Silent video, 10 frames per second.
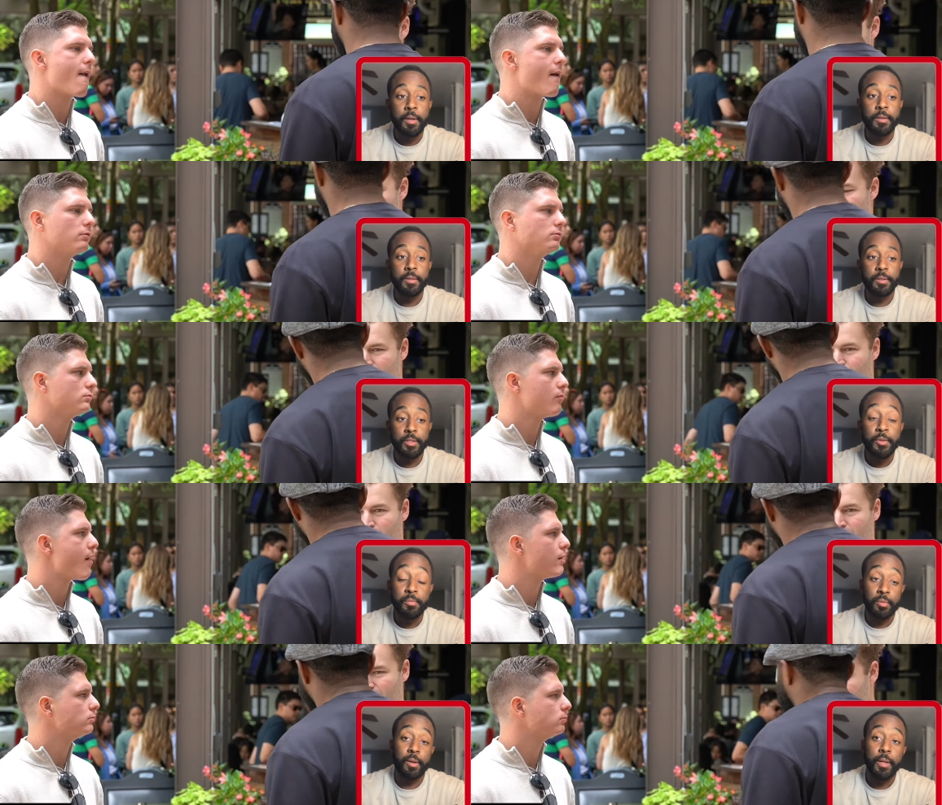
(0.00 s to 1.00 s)
Speaker 1: note to
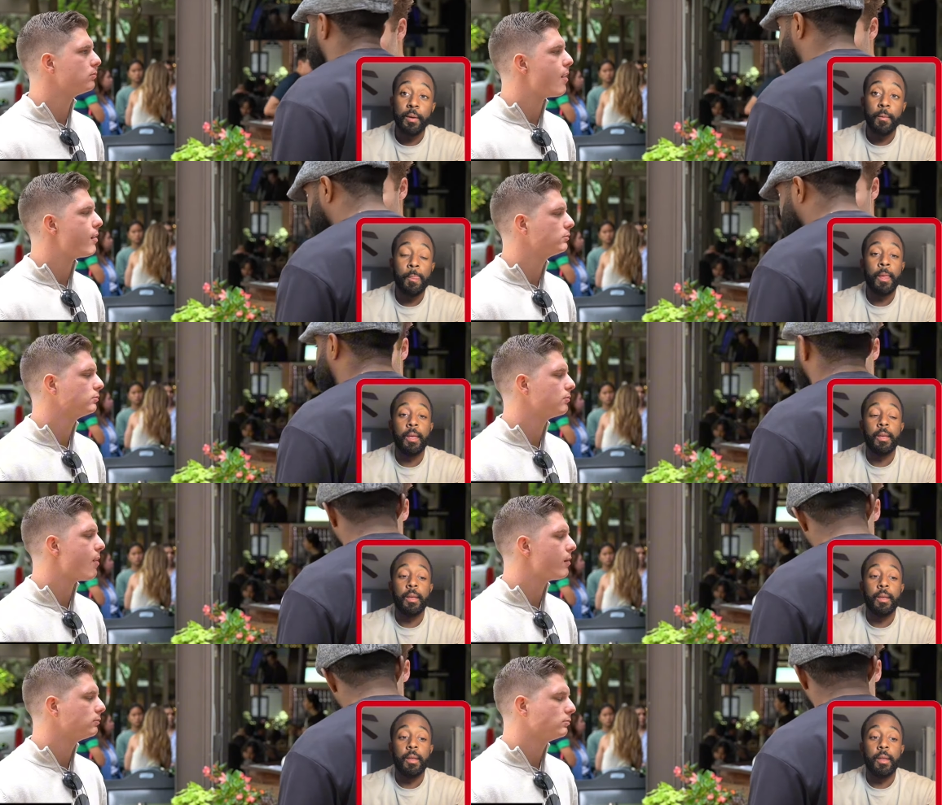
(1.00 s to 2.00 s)
point out.
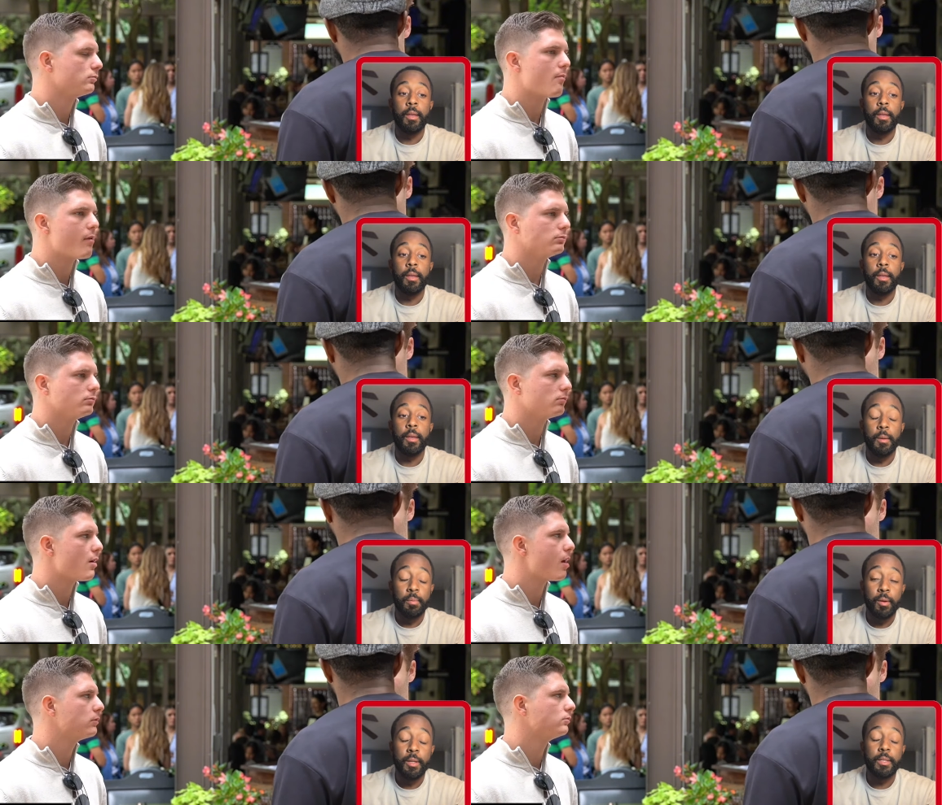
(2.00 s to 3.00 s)
And the
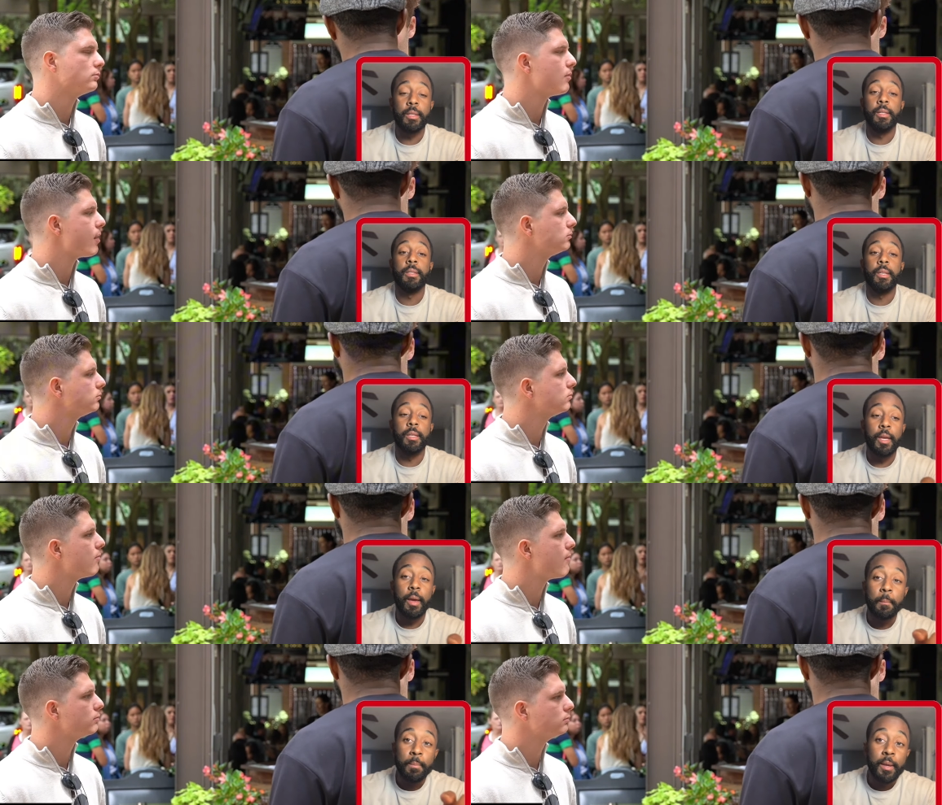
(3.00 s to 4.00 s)
point is this,
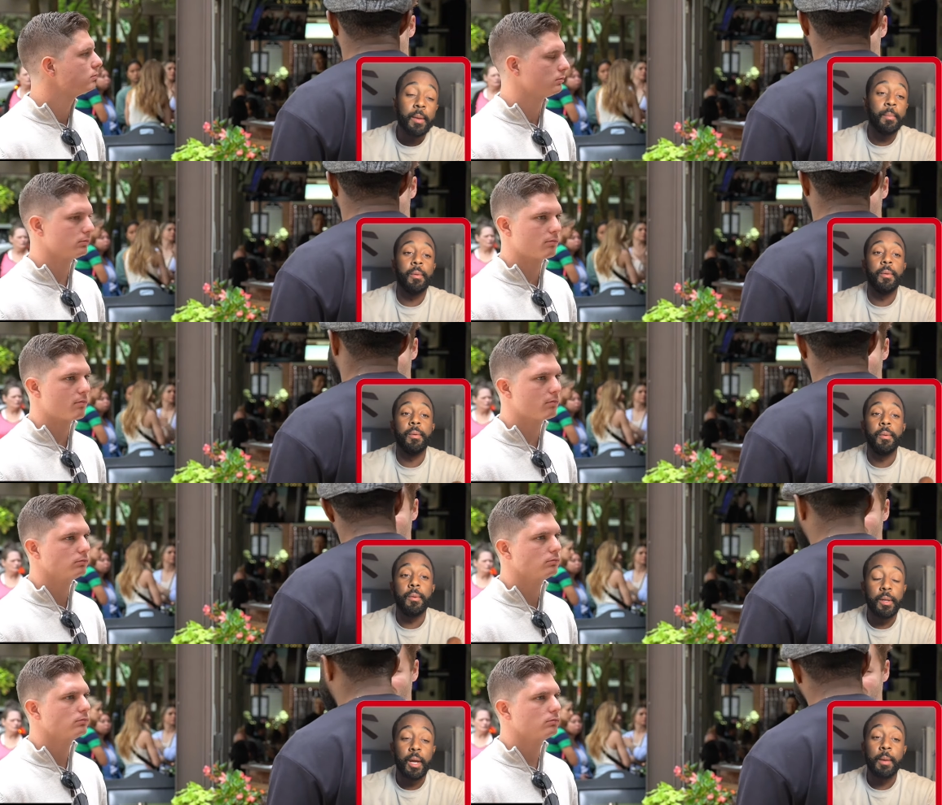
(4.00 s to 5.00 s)
that people
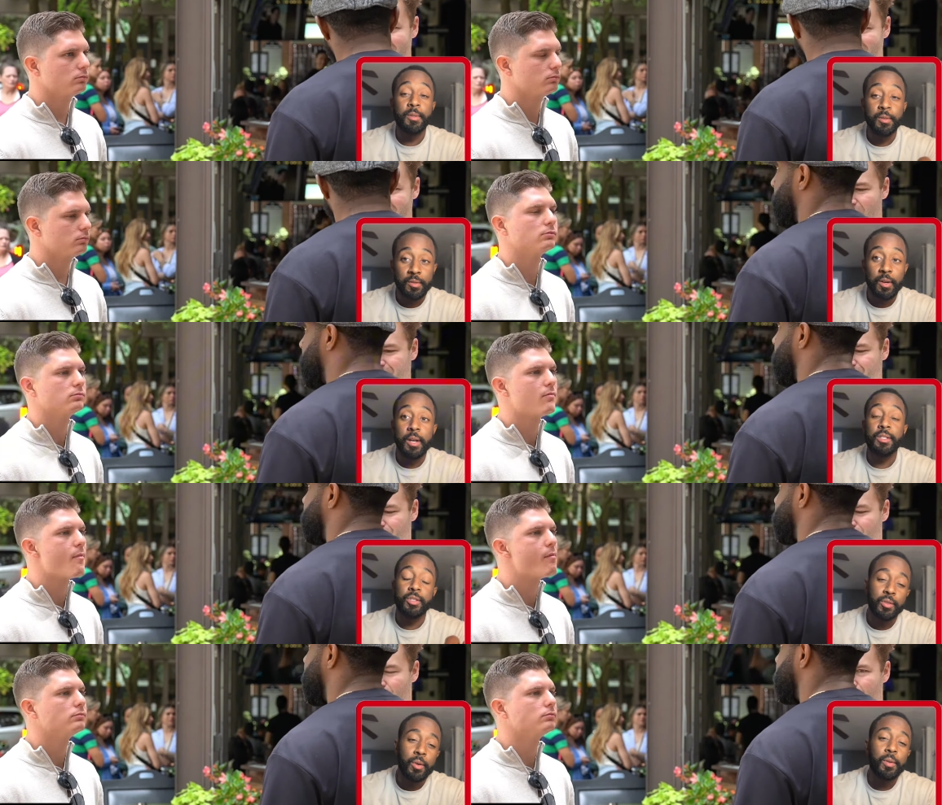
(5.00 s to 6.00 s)
come to
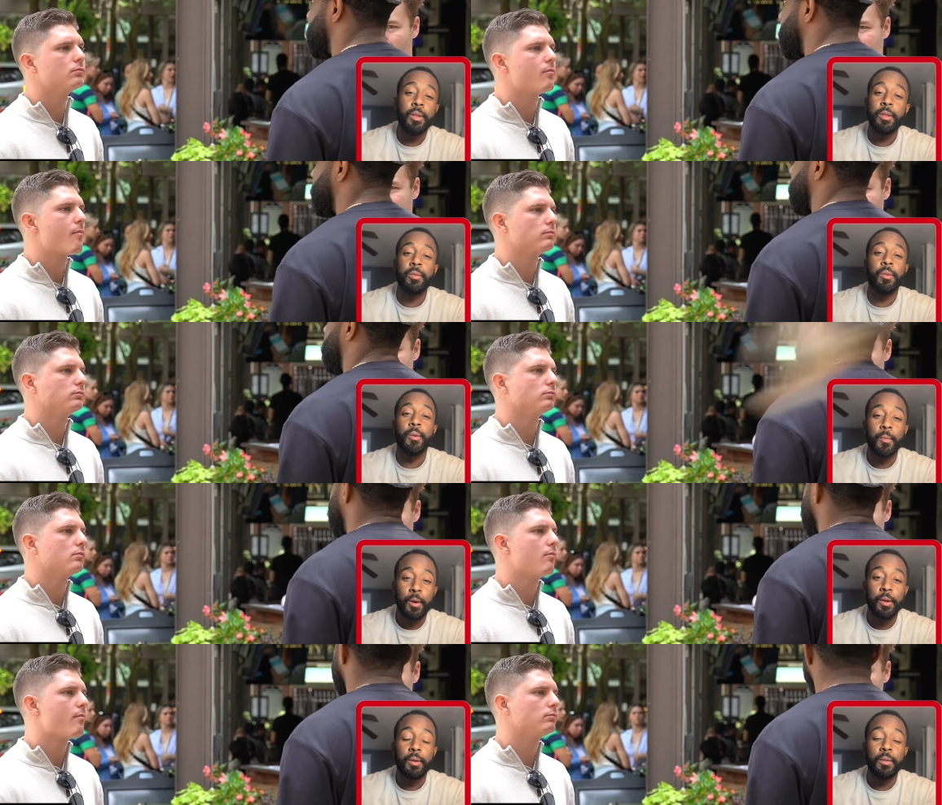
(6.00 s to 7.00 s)
Christ solely through the
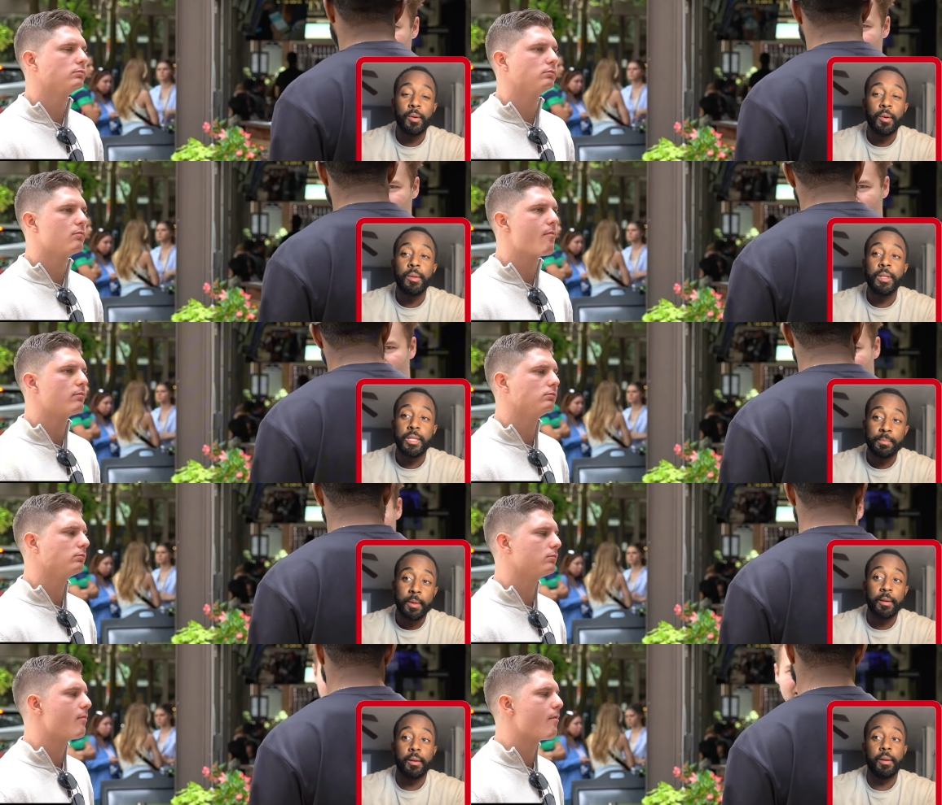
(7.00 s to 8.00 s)
work of the Holy
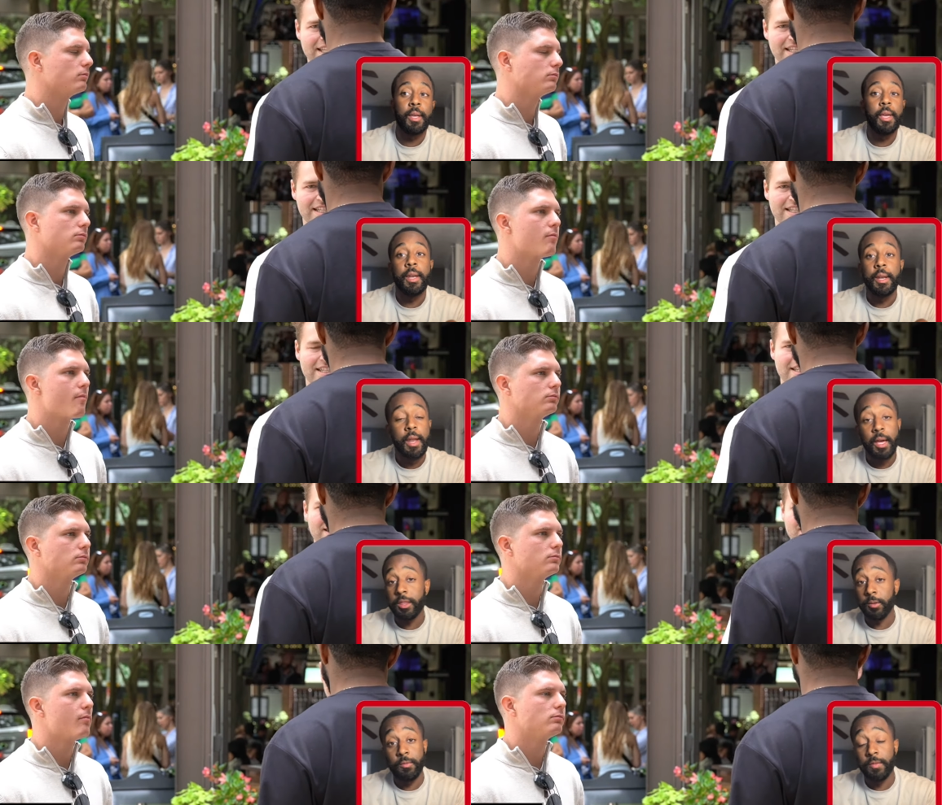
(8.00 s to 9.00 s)
Spirit, not
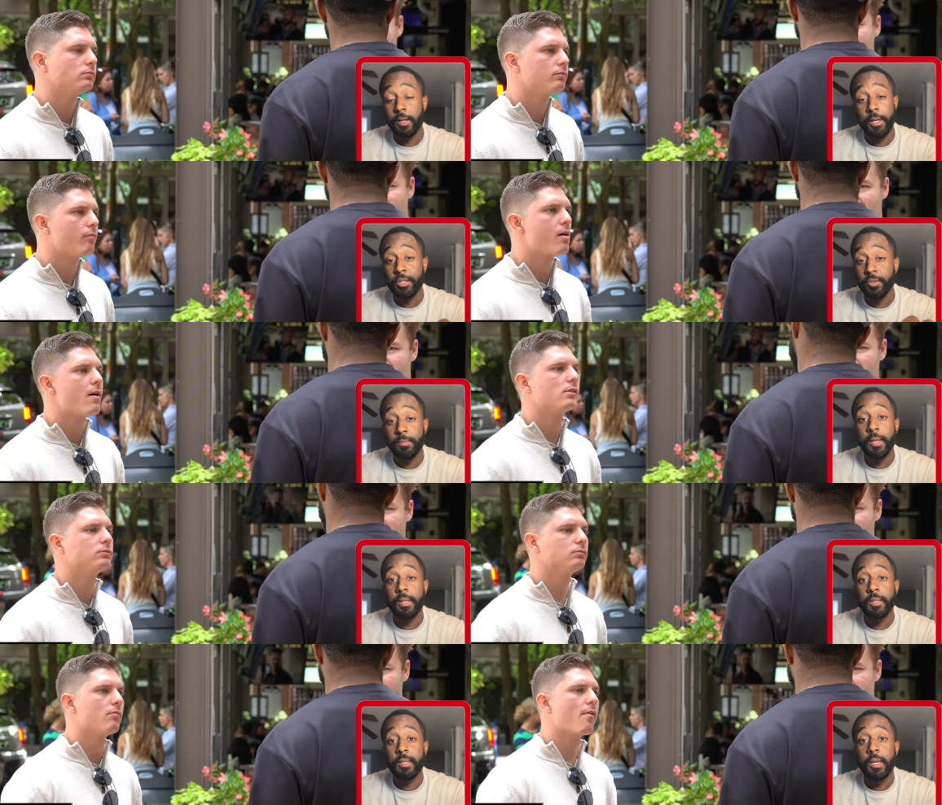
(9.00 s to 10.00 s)
through financial
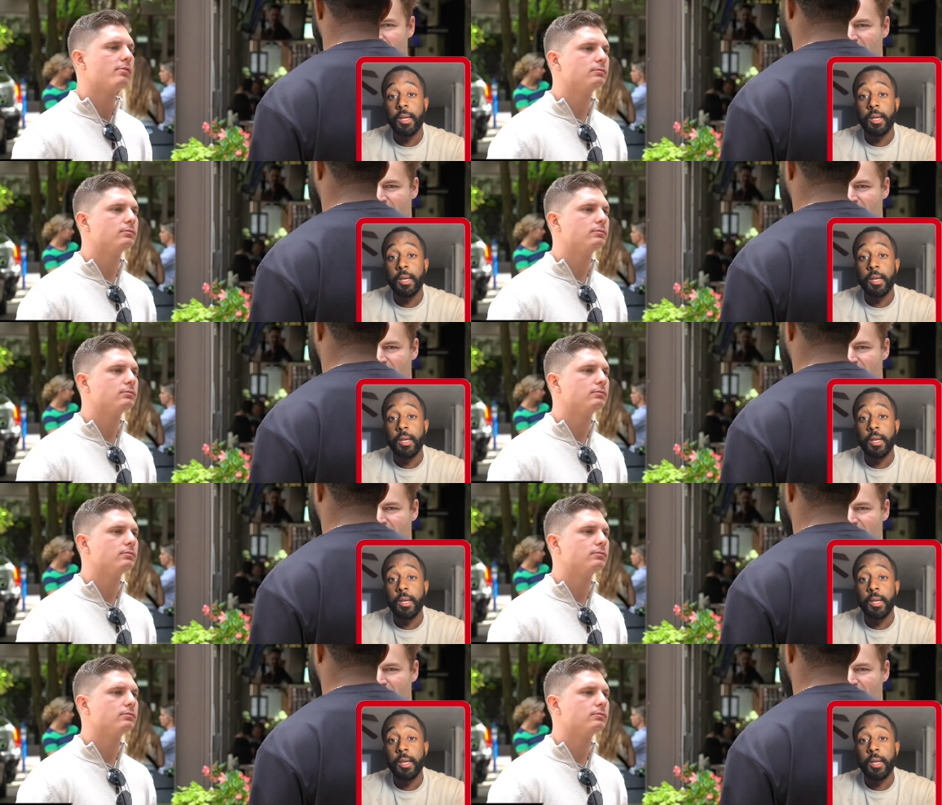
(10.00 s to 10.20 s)
means.